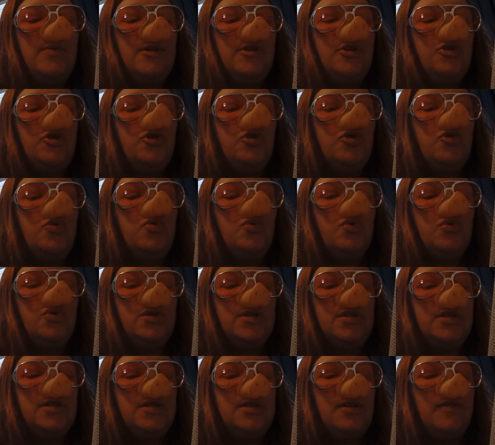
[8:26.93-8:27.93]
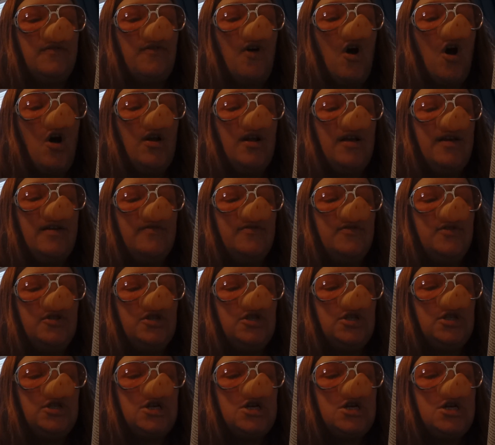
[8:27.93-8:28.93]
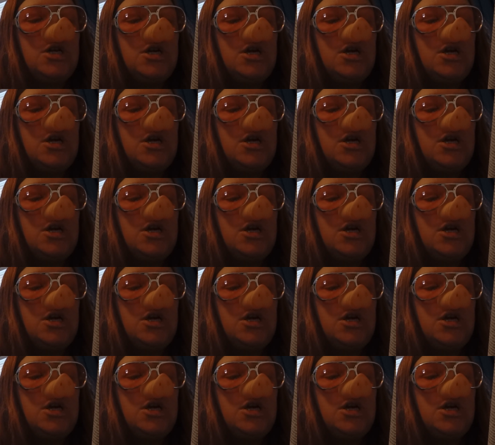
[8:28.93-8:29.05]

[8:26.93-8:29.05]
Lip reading: with juice of olives,